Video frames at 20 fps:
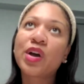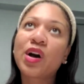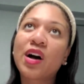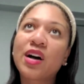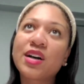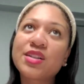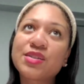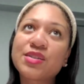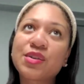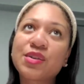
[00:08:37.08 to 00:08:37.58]
We
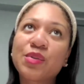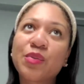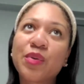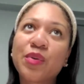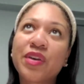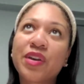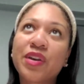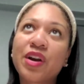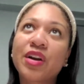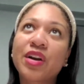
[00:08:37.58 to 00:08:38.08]
also,
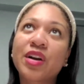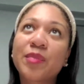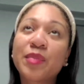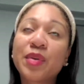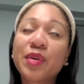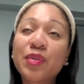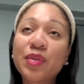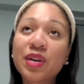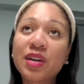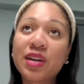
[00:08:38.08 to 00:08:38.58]
within our
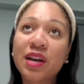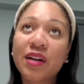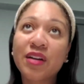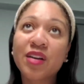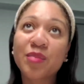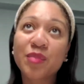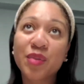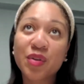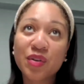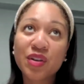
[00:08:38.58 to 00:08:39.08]

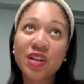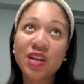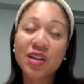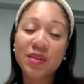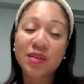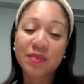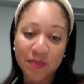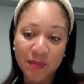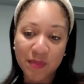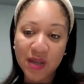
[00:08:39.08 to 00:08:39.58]

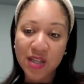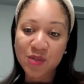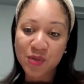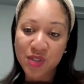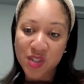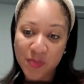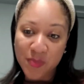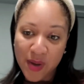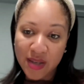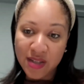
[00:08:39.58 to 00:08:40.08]
community has
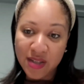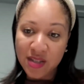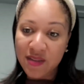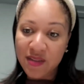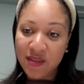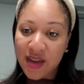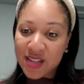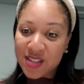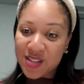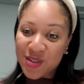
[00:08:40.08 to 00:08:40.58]
responded to
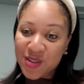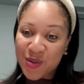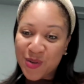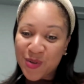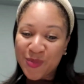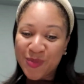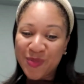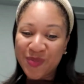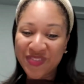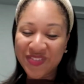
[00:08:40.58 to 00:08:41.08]
that.
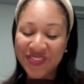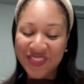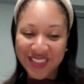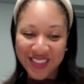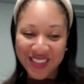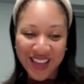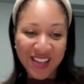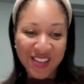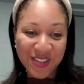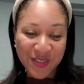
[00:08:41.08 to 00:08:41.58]
So
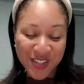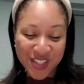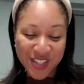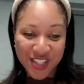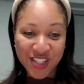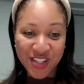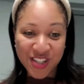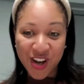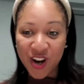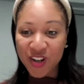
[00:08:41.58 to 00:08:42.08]
that was
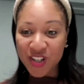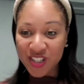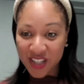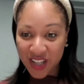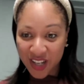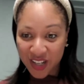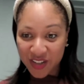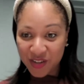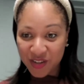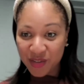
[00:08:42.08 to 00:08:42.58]
just our
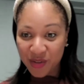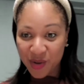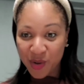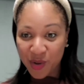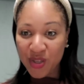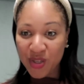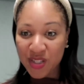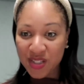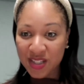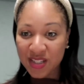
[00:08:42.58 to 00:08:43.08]
sector, the
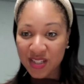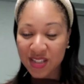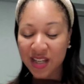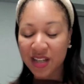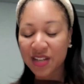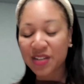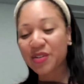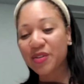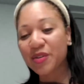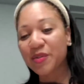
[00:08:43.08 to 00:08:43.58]
OST
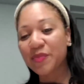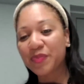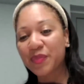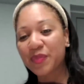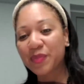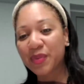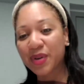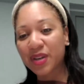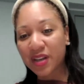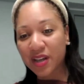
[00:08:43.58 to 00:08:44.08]

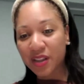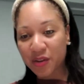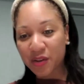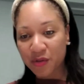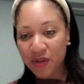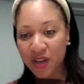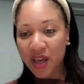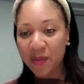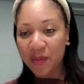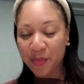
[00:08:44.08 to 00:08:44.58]
sector, but
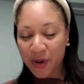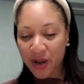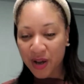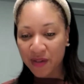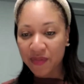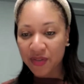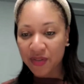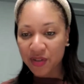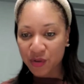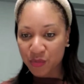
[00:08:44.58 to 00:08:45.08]
other
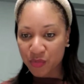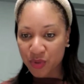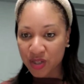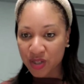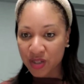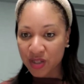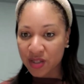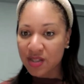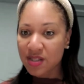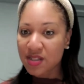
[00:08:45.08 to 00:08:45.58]
nonprofit
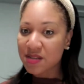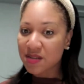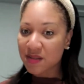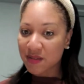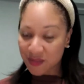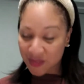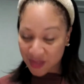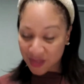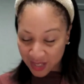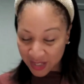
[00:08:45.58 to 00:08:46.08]

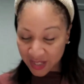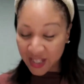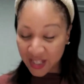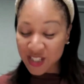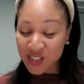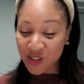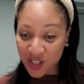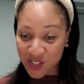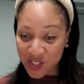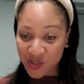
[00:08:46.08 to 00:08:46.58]
arenas, I
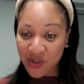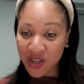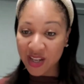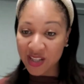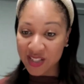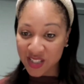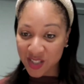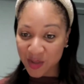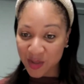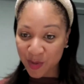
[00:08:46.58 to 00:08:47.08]
guess, also had
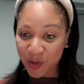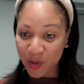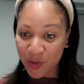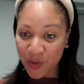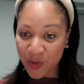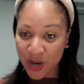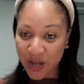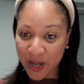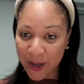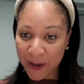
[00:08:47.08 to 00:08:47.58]
a similar
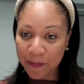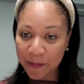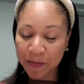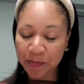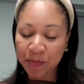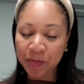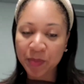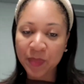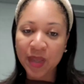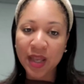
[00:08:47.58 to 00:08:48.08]
cry.
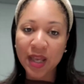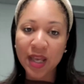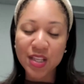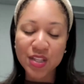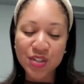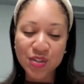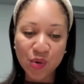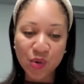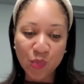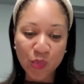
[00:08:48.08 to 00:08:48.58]

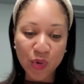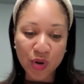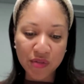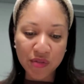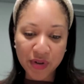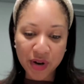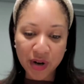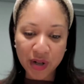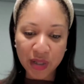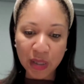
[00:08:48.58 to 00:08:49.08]
And so one
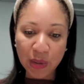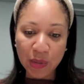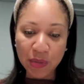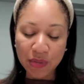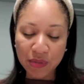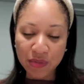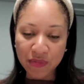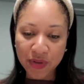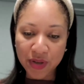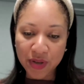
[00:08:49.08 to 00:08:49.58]
of our
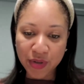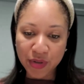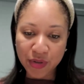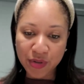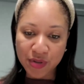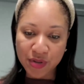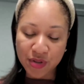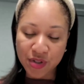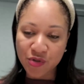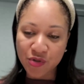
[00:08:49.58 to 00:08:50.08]
local
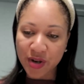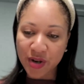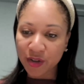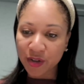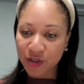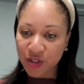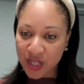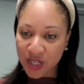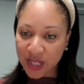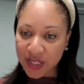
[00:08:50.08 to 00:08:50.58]
funders, the
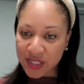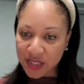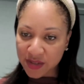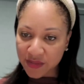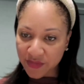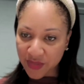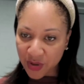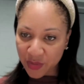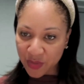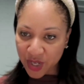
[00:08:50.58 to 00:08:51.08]
Stryker
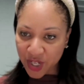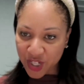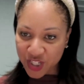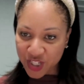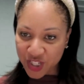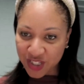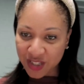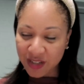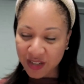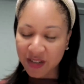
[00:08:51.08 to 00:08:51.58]
Johnston
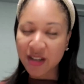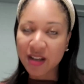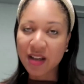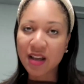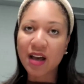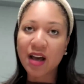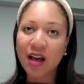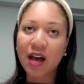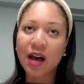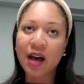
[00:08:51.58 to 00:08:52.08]
Foundation,
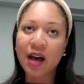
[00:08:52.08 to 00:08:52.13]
